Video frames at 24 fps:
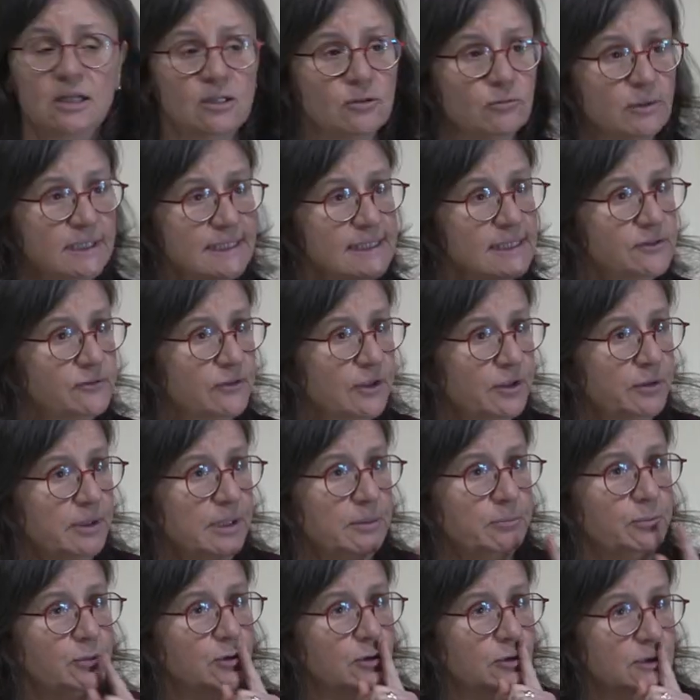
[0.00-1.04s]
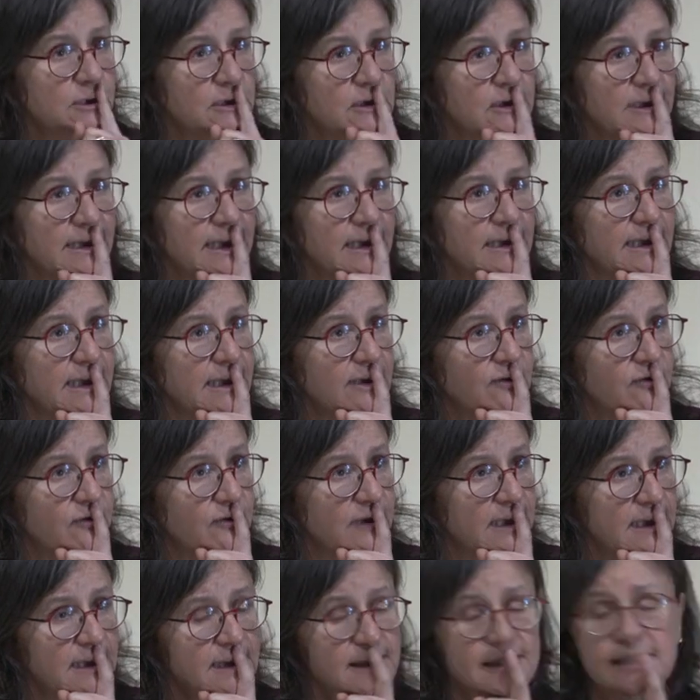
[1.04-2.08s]
What is very important at that
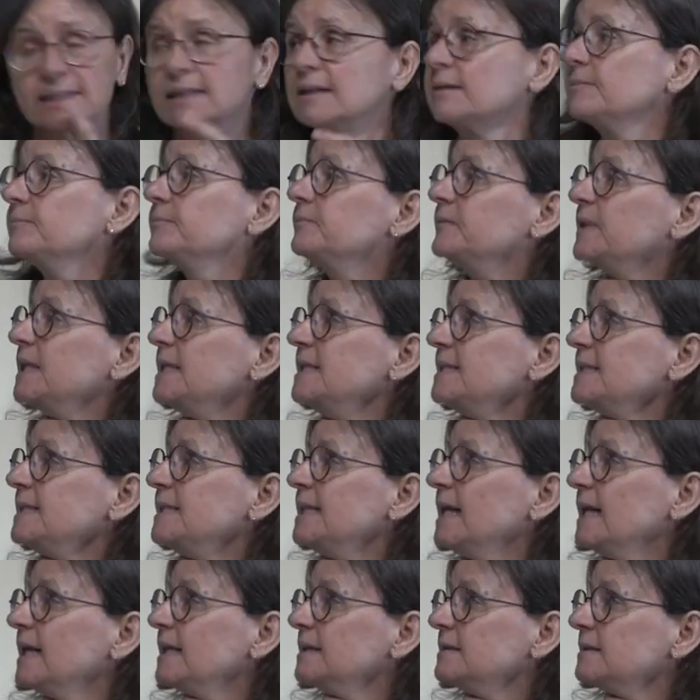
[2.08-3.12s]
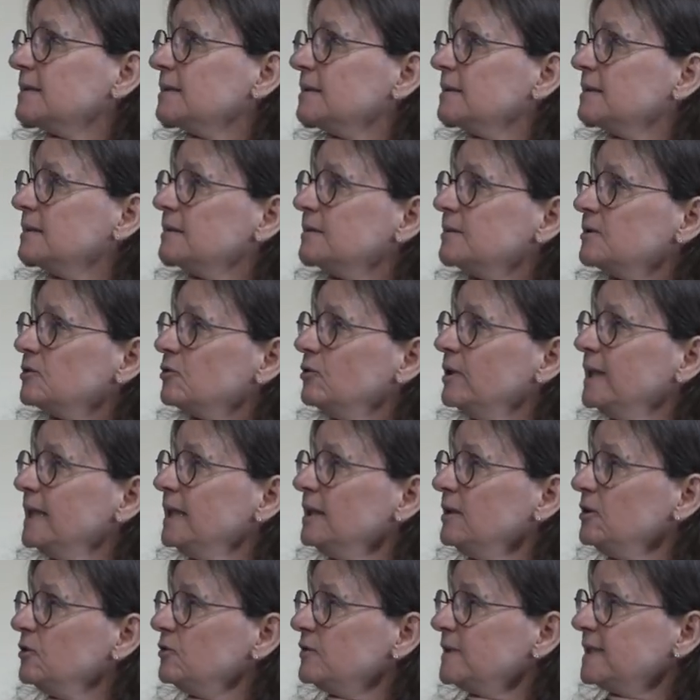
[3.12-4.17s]
phase is that, so
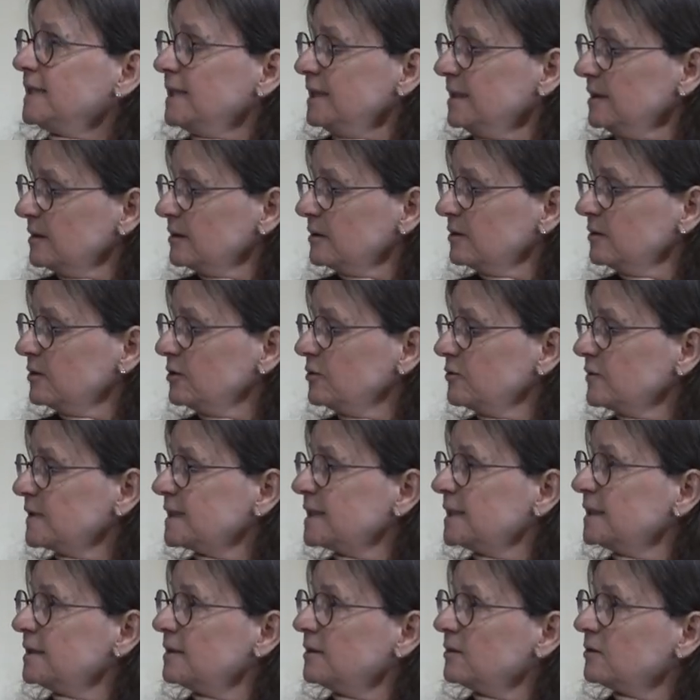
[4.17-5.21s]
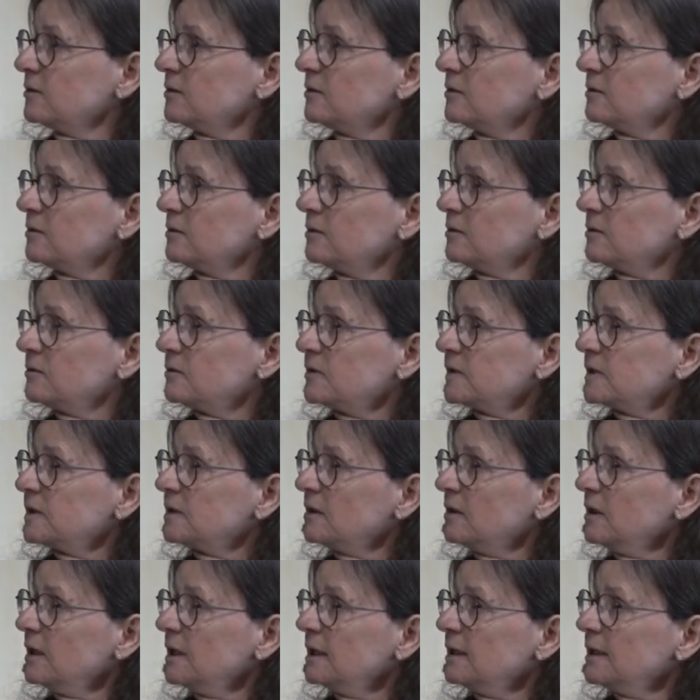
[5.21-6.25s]
here you see the, you see the, the
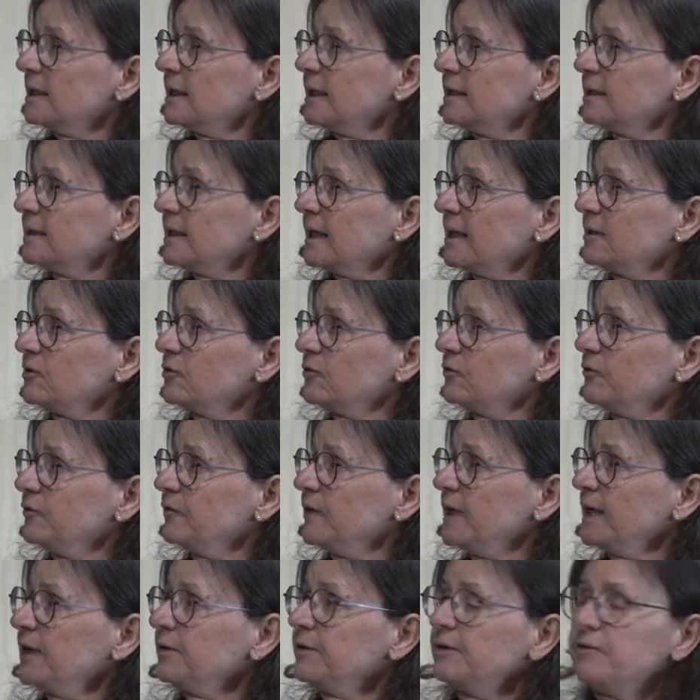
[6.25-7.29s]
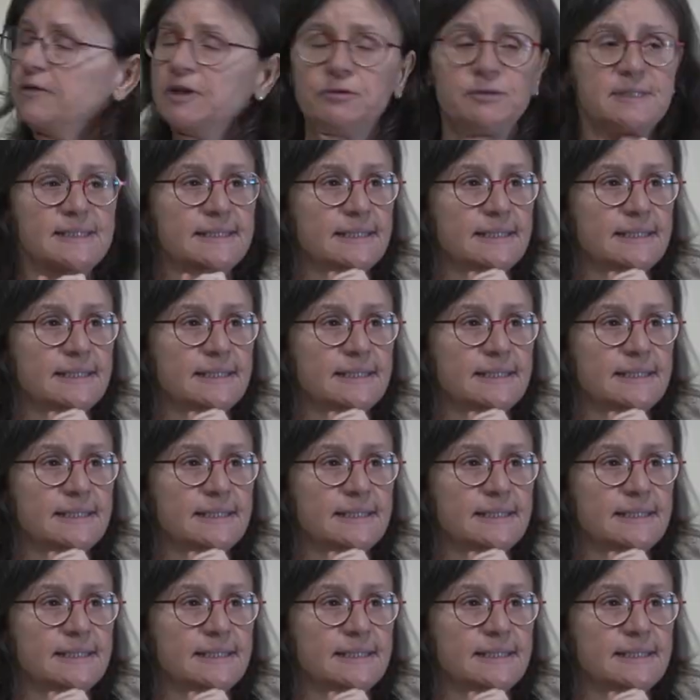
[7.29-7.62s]
star and at the very, very